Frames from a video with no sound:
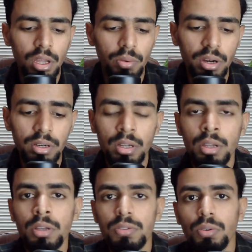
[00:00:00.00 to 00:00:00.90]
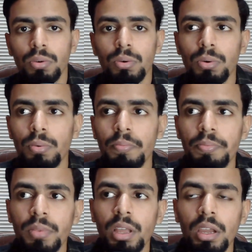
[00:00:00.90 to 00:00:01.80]
right? So
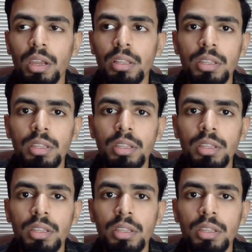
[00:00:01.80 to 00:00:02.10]
in